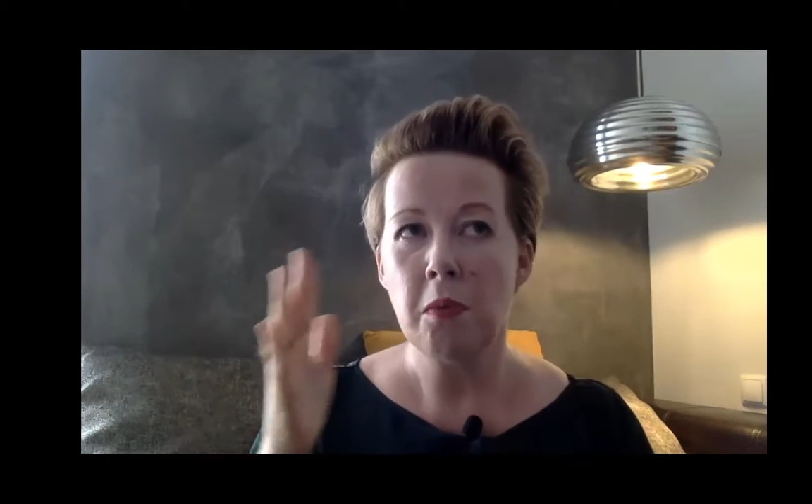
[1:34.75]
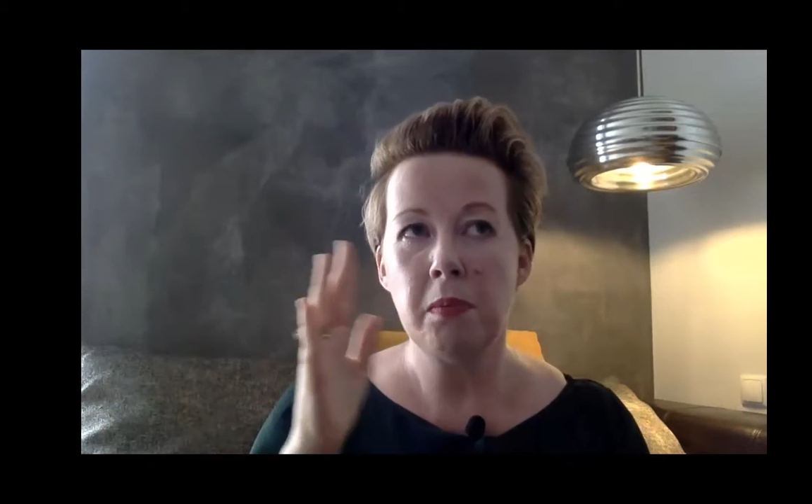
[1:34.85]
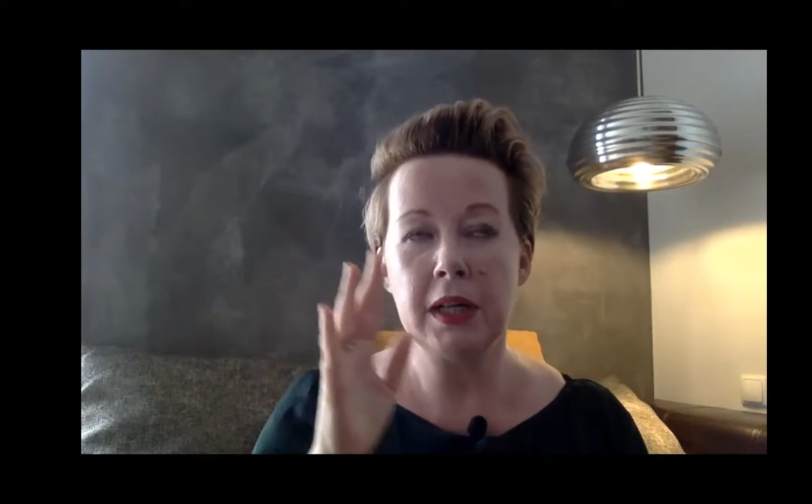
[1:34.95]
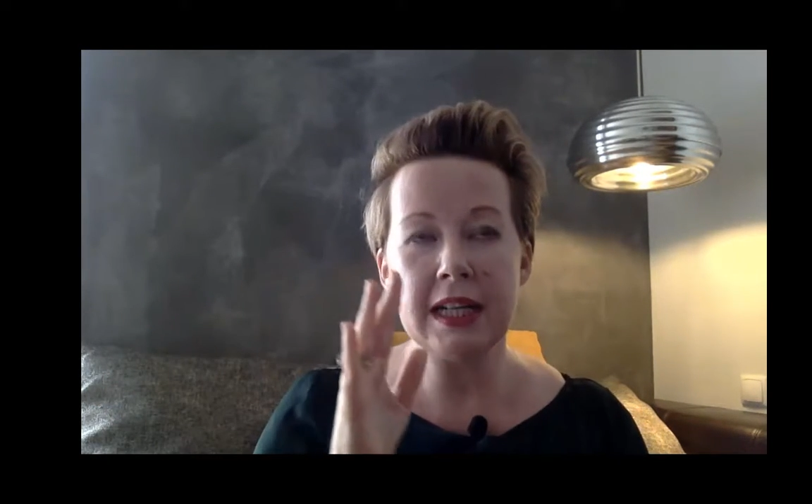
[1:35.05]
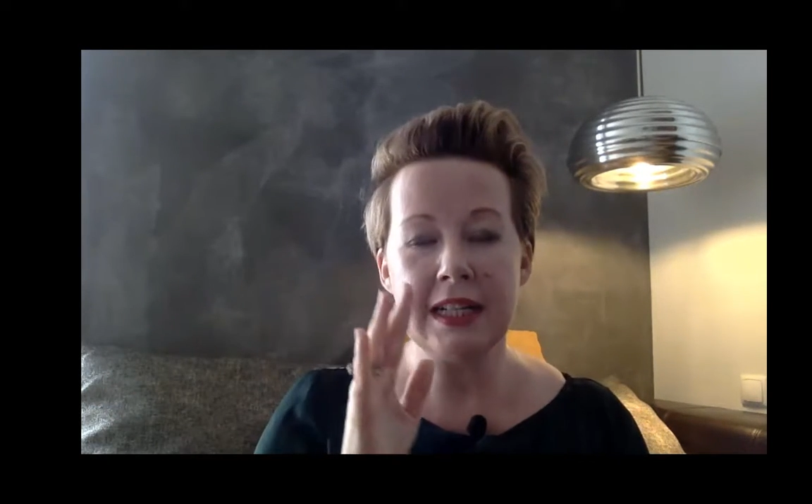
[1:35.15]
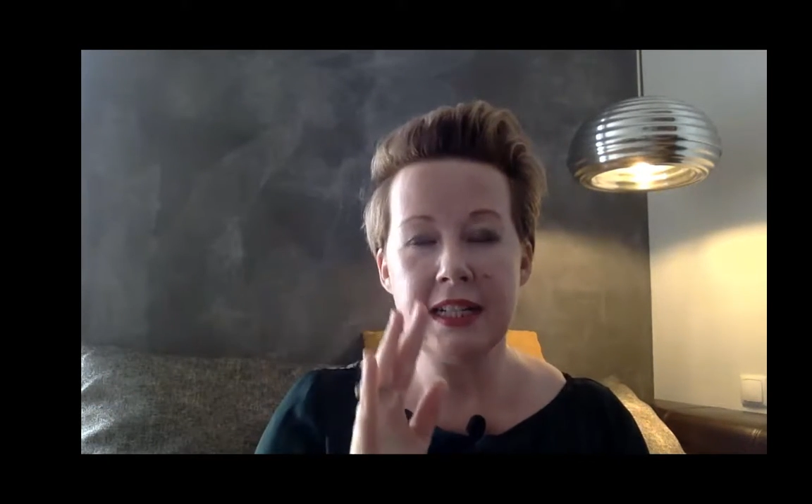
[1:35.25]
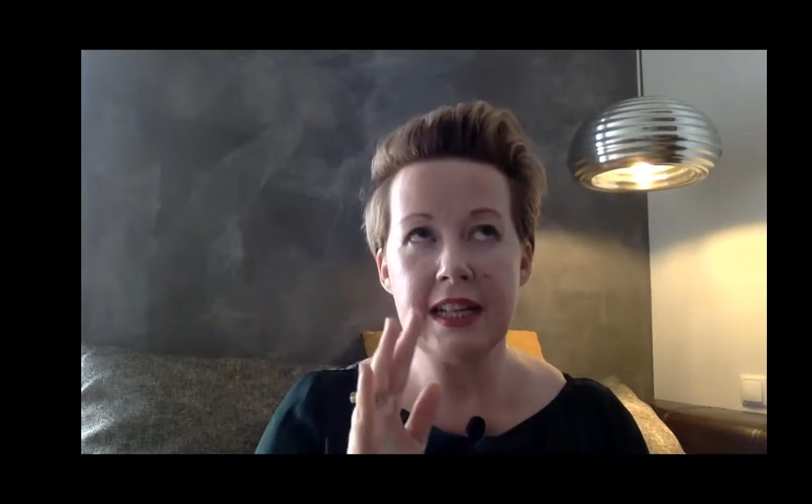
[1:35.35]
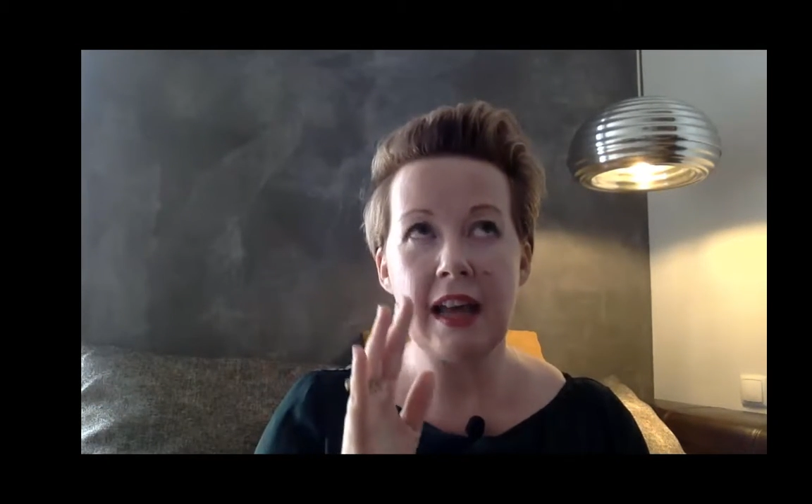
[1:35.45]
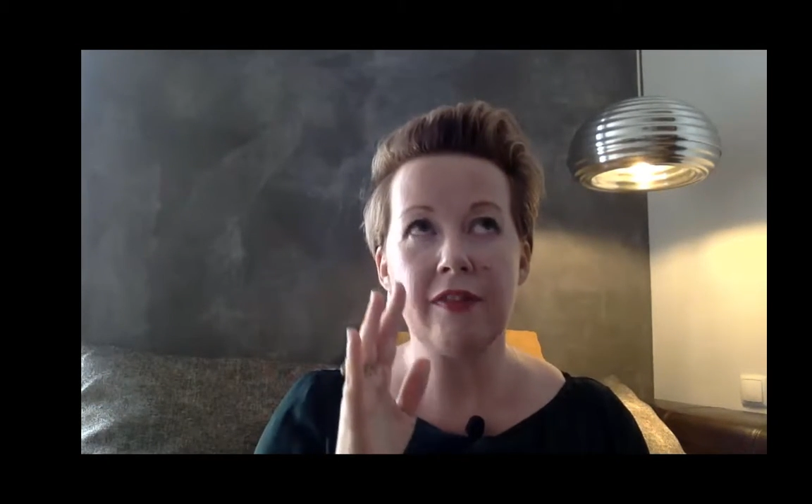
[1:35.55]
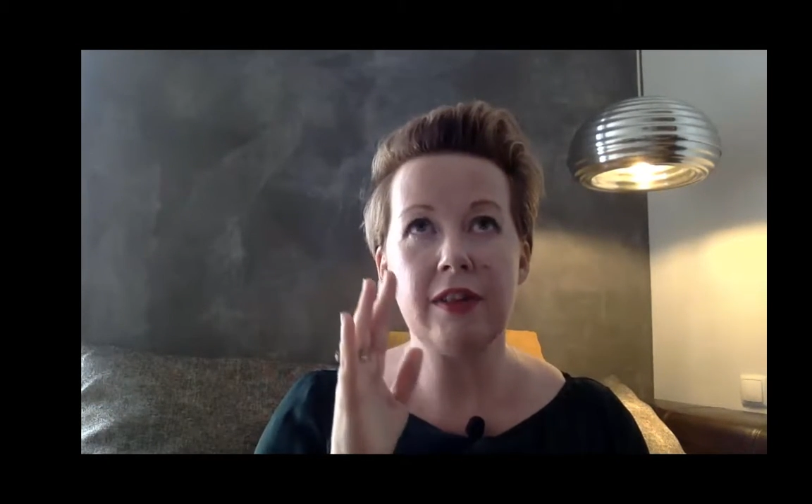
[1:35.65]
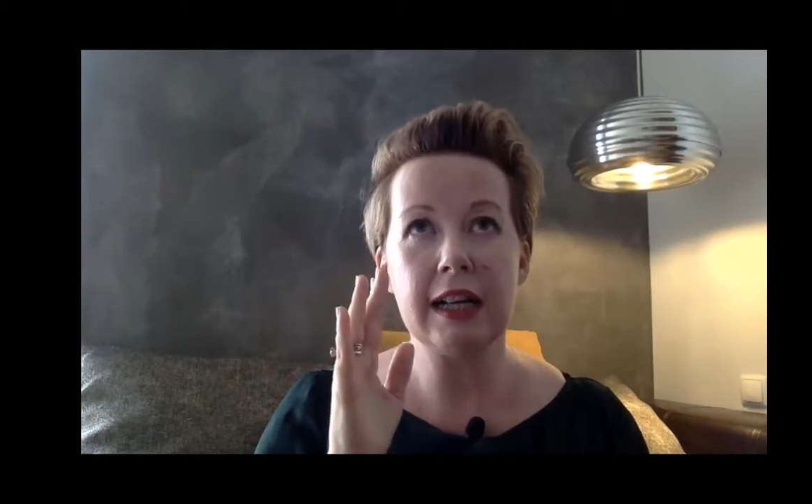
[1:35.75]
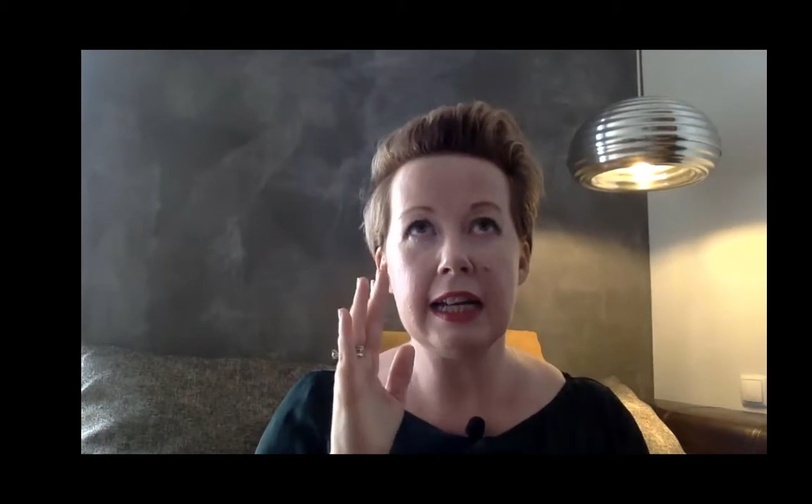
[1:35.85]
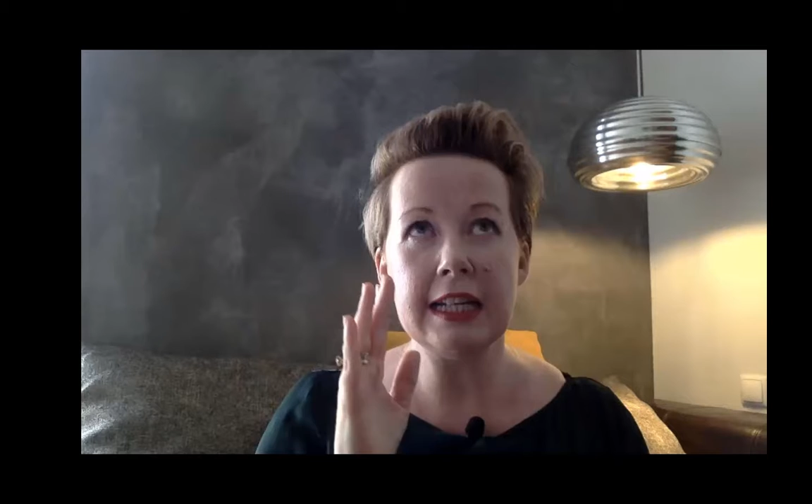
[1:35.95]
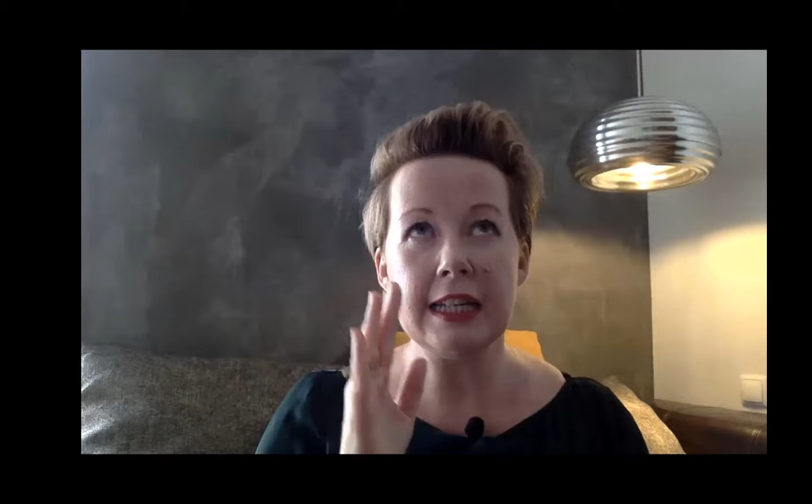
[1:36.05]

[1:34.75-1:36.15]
but it definitely